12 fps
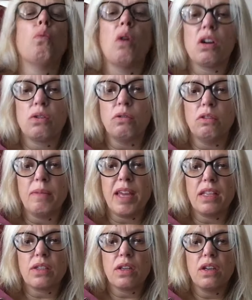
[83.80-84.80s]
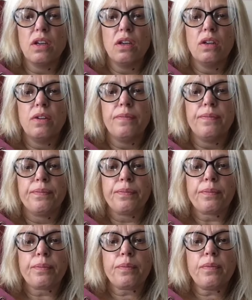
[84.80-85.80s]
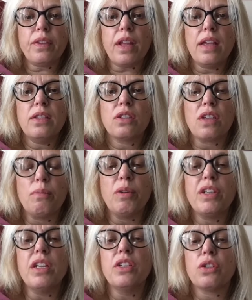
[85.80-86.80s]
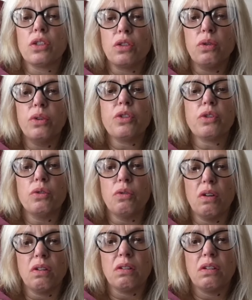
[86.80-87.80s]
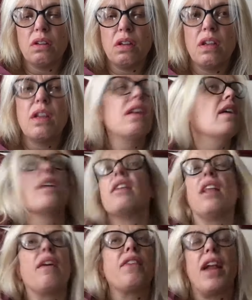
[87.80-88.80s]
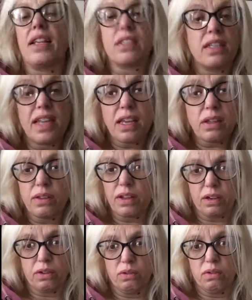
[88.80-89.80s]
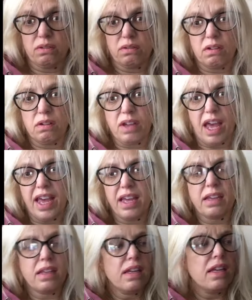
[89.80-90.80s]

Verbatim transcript: what cool means. Someone is who's cool never has to tell you they're cool, okay?